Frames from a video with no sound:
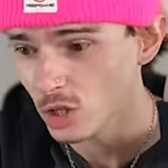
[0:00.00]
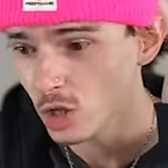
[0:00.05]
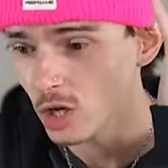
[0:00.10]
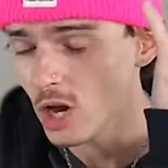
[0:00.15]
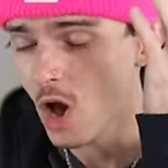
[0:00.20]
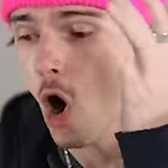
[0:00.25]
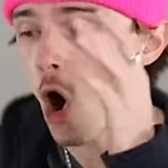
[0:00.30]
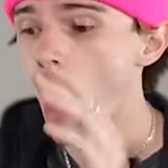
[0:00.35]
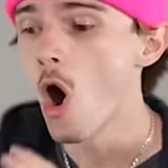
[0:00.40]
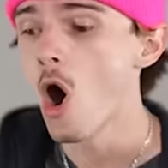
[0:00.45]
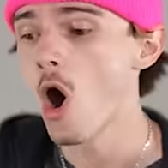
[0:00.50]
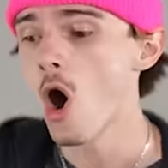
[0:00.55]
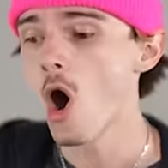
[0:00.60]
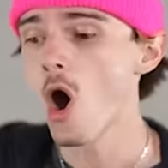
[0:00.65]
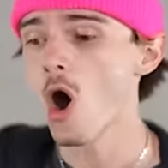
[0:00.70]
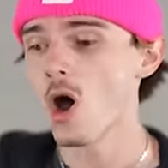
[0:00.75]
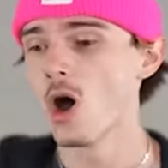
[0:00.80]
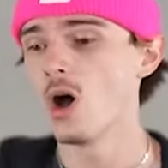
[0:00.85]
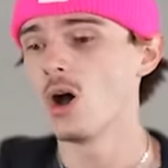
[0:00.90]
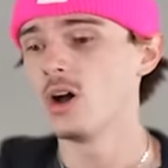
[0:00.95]
it look...
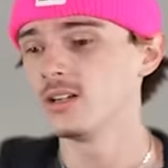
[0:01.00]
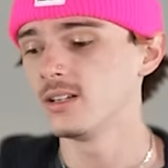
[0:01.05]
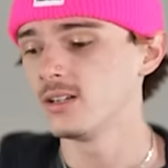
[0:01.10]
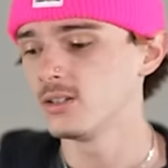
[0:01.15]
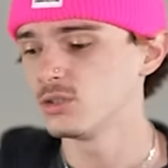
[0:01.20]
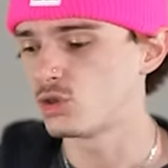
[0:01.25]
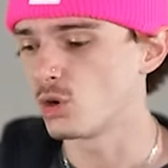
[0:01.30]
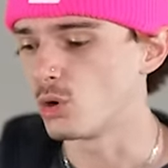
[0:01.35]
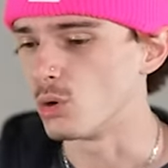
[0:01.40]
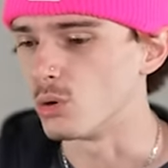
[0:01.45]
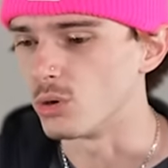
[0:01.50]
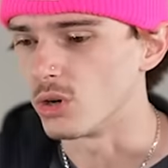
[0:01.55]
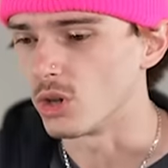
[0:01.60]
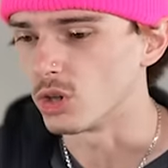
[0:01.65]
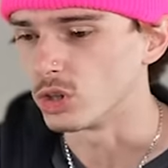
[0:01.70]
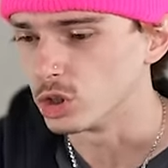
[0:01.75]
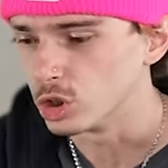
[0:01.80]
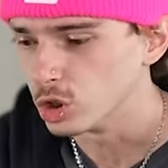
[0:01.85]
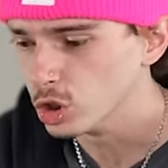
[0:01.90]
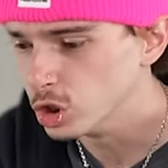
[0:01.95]
Dude,
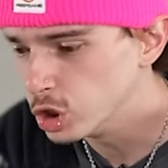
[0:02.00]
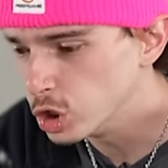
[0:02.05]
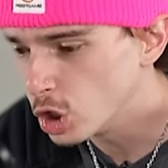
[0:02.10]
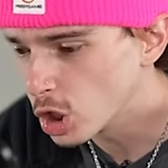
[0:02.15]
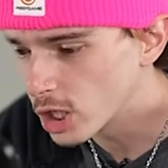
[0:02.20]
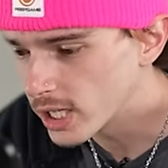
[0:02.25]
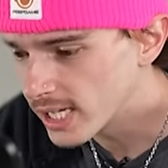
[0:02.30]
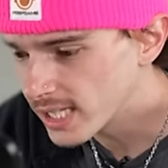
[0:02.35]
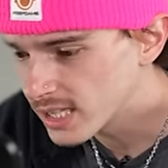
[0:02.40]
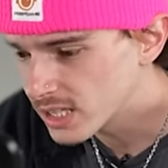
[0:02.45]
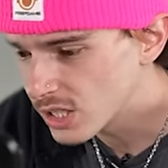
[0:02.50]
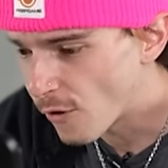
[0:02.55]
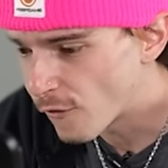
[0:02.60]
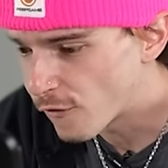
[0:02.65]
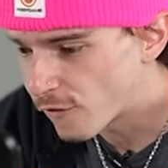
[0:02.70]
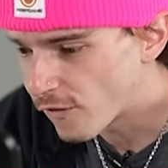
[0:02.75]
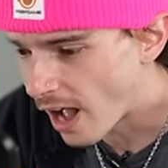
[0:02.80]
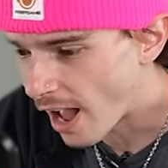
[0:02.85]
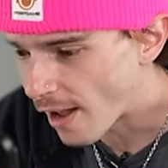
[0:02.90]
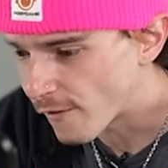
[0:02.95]
look at the
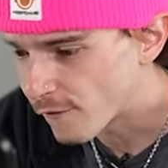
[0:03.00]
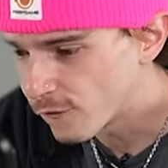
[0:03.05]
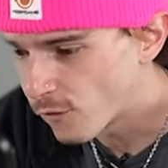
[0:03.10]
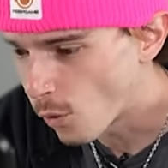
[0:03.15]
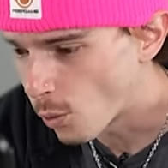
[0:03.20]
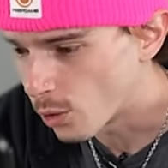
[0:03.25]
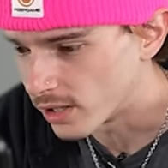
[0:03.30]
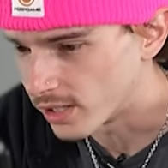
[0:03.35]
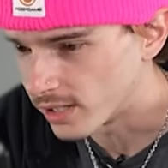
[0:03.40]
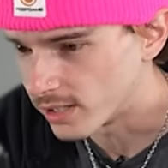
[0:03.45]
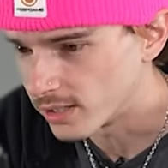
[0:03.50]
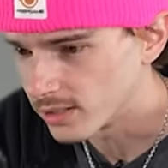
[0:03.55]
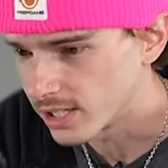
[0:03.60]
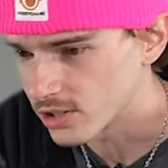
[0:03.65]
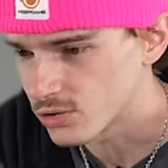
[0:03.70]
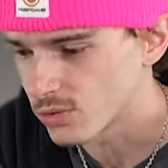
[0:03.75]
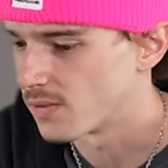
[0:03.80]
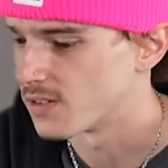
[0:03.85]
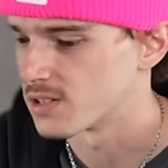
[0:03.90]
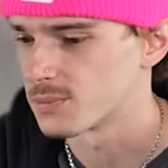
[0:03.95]
540.
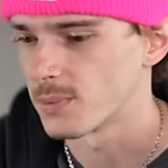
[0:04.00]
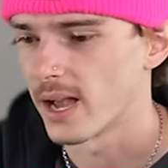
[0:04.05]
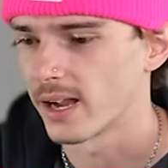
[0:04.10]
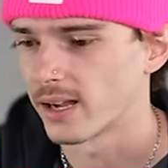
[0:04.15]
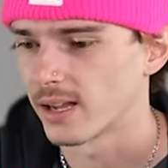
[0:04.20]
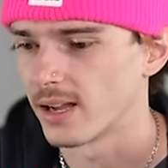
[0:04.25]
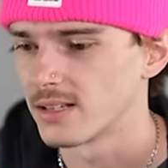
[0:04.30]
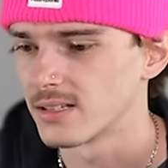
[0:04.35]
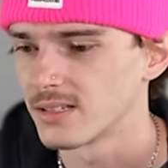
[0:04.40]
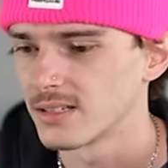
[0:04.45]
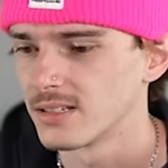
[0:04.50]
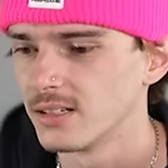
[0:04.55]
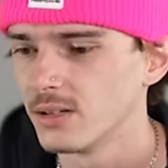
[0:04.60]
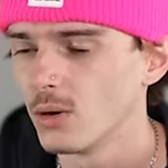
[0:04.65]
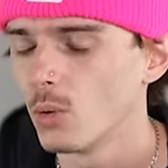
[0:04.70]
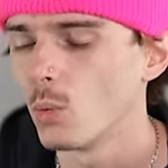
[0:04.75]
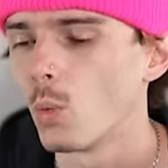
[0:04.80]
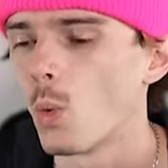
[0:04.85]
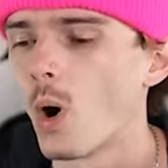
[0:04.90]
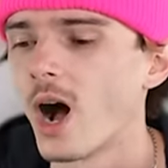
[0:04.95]
Let's run this back, guys.
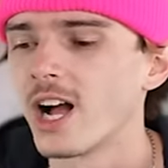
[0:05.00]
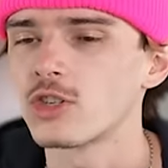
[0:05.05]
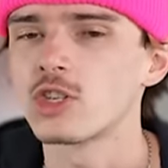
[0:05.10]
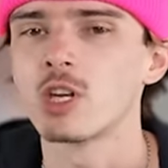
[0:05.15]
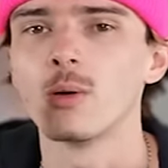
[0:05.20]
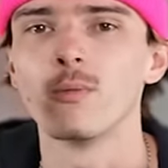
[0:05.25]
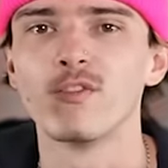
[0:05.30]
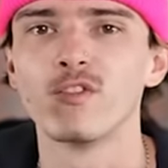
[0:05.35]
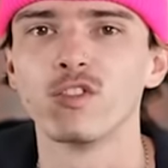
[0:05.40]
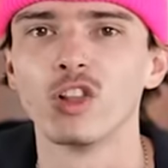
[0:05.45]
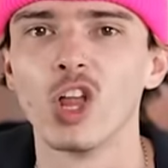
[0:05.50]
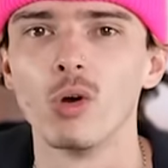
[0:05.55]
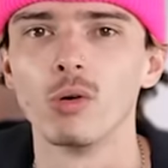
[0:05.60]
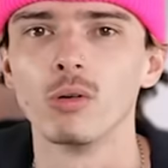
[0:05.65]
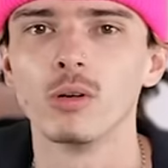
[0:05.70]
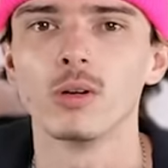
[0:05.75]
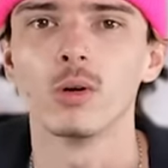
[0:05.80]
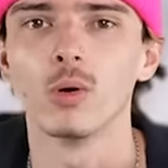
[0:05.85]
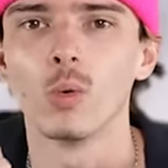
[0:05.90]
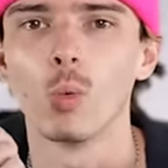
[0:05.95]
Watch him
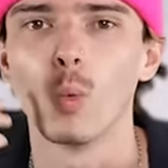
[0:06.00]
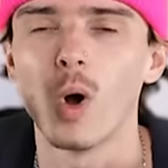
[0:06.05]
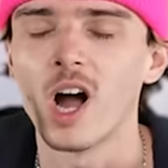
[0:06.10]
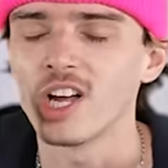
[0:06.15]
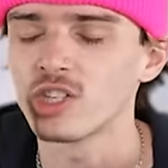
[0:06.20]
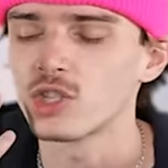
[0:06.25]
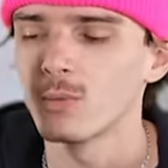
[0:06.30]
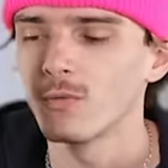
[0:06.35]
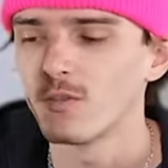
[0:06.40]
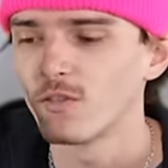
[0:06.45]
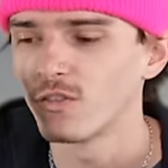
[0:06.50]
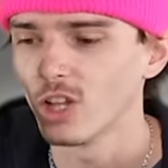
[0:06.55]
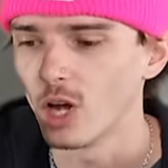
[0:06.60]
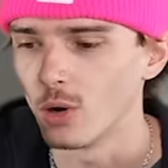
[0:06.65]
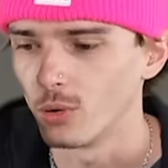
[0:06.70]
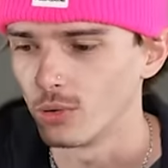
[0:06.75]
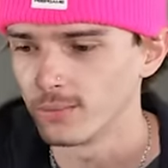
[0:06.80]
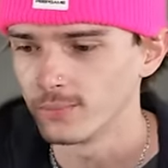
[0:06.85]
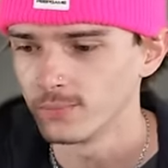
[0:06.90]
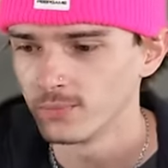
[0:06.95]
float. Watch him
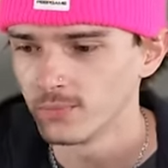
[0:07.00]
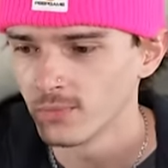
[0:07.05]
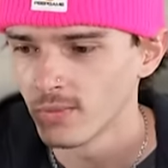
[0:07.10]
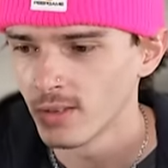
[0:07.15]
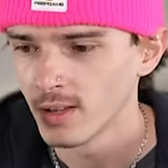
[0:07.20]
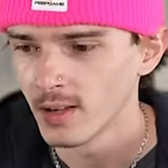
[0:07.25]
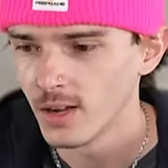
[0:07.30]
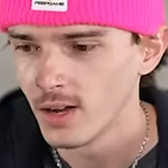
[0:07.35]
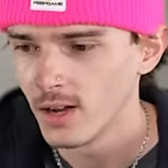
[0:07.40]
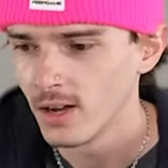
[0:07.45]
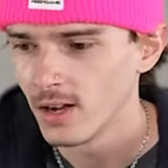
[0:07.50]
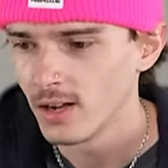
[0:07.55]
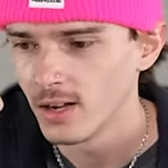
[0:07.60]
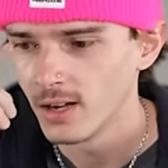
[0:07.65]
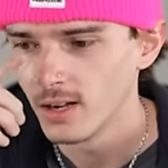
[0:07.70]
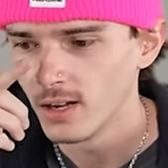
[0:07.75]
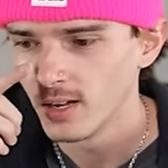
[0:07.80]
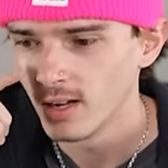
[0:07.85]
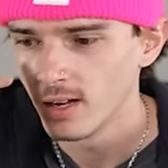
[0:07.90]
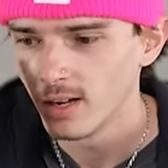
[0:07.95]
float. I
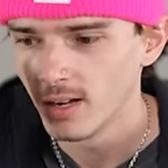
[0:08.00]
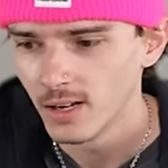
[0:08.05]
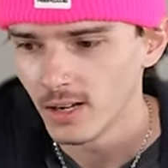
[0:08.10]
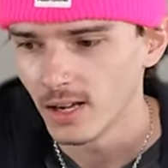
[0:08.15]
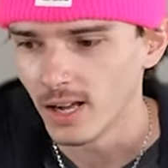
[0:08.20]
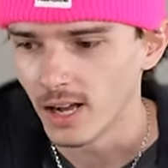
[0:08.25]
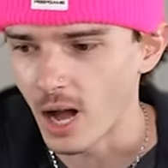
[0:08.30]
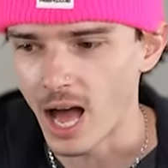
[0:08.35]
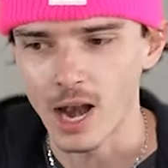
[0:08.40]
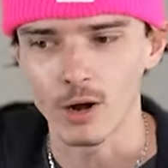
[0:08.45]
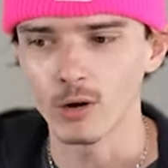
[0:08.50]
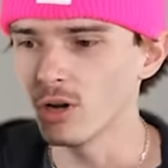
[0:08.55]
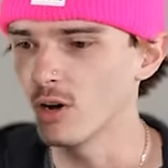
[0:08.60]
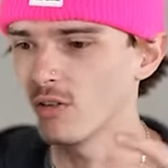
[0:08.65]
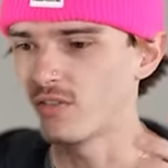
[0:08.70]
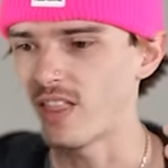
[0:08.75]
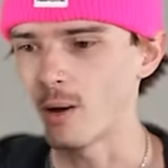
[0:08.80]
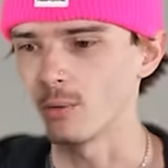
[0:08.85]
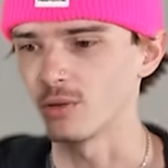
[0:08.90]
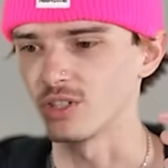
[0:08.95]
don't know
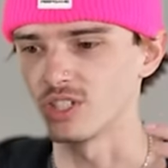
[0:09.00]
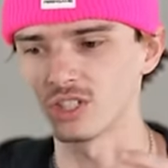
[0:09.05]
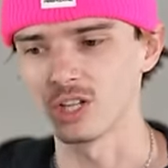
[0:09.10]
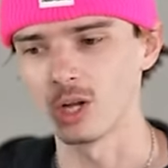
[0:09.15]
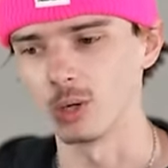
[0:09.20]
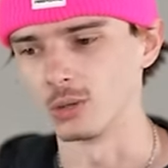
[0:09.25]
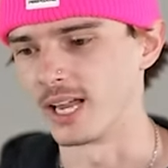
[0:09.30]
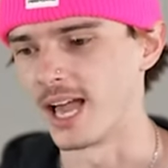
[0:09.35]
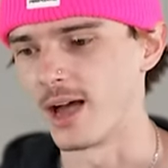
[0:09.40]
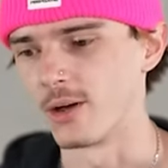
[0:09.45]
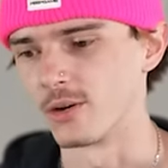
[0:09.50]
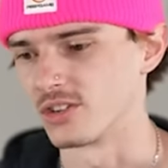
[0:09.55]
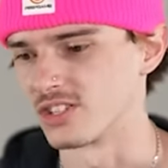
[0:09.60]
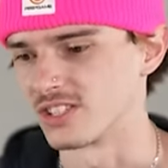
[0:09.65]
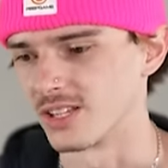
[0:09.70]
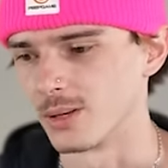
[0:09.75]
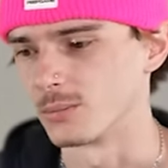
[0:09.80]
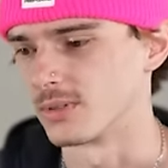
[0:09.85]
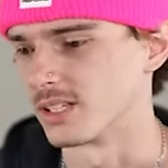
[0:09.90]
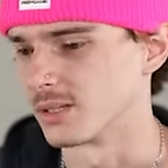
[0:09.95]
if that was slowed down or
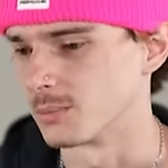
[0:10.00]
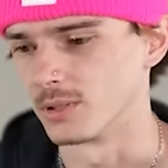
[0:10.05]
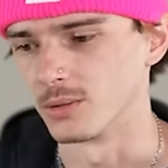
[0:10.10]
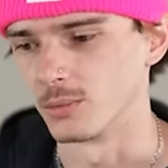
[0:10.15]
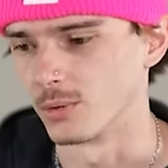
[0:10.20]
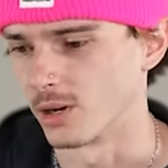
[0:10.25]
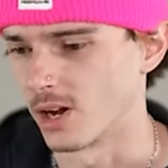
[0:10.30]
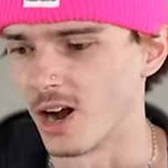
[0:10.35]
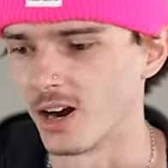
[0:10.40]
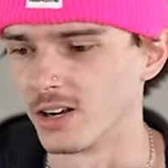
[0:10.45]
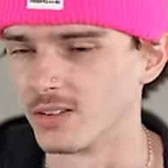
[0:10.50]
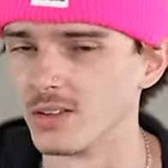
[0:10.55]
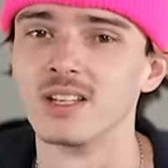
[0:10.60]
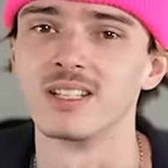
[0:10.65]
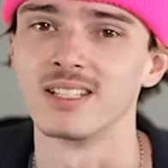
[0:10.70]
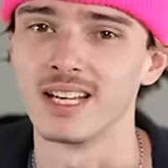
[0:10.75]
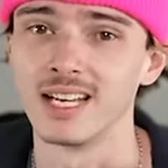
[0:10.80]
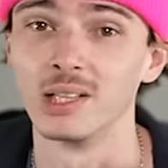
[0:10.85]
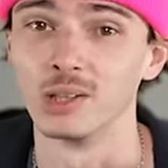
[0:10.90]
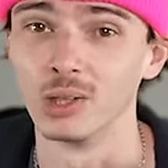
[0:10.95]
something, but
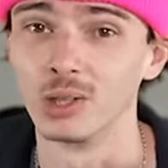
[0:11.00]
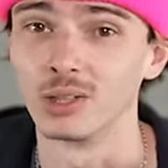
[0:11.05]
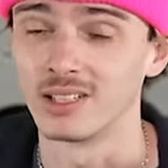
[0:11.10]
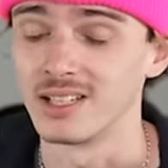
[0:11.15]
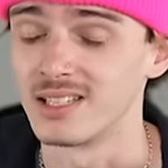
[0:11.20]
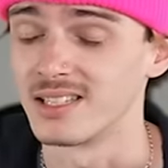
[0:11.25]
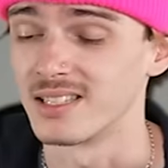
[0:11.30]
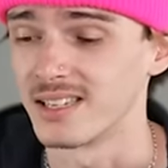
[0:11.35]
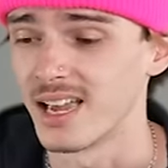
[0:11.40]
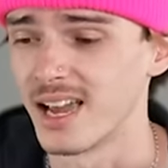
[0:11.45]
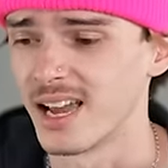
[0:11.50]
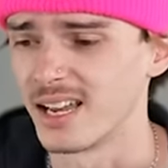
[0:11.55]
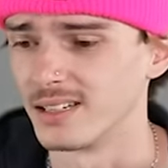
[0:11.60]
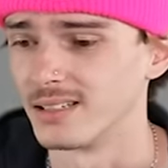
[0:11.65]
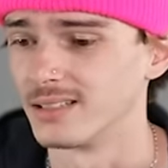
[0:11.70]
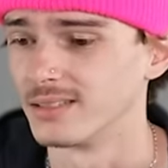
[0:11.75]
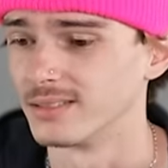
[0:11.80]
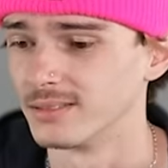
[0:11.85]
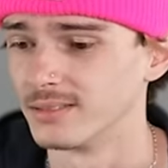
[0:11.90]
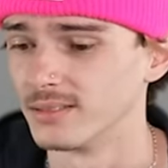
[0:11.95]
regardless, it looked
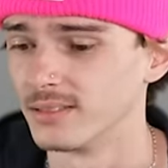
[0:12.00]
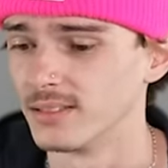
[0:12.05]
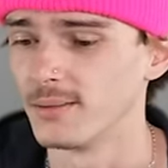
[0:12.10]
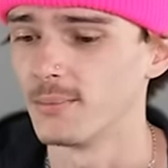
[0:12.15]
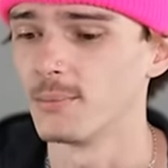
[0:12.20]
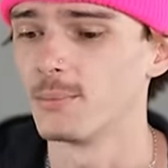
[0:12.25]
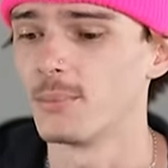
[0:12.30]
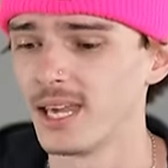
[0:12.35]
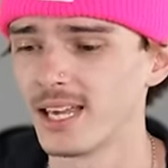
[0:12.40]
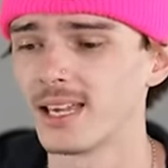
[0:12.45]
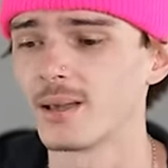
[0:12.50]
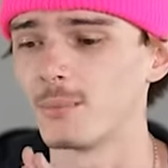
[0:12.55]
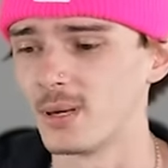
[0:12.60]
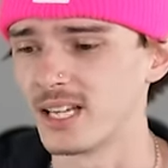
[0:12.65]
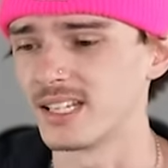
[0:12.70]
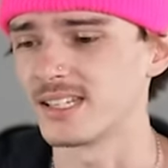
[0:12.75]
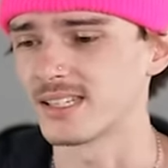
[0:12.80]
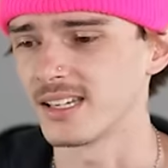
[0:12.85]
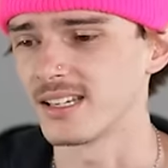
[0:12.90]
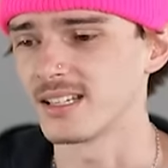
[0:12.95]
insane. Pink
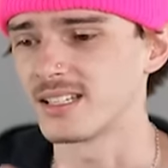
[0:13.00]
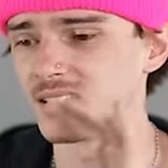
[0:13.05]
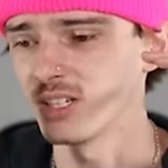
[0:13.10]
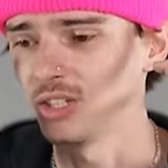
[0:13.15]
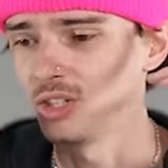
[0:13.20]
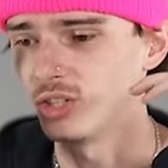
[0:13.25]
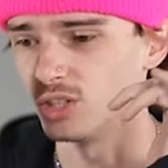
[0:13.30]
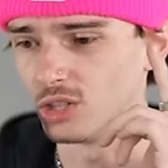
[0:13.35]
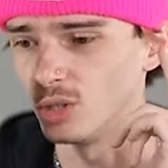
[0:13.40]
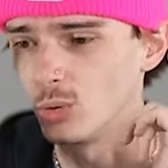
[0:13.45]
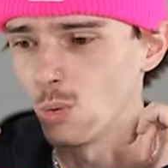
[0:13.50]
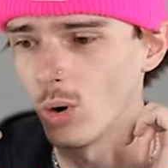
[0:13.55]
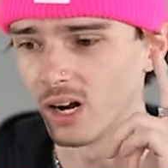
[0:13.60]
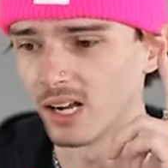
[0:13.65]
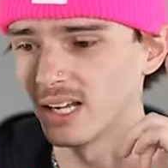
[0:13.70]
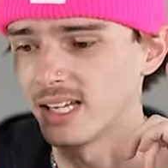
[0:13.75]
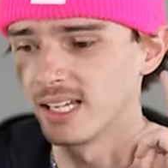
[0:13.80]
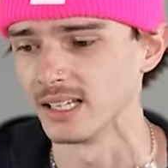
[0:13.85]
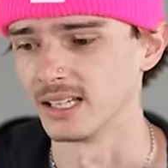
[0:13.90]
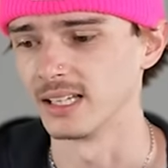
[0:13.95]
hibiscus, you
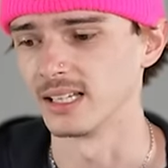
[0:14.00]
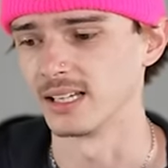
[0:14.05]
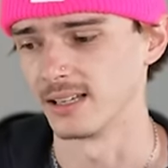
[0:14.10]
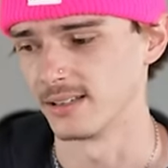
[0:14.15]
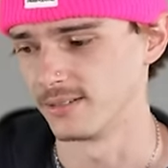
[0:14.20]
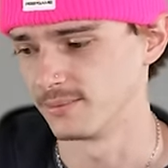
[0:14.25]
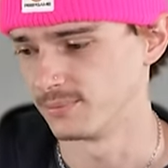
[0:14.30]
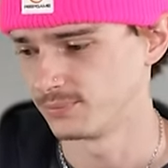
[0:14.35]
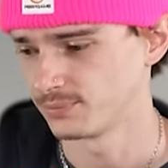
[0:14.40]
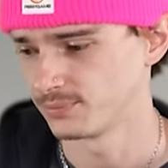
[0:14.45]
are killing it.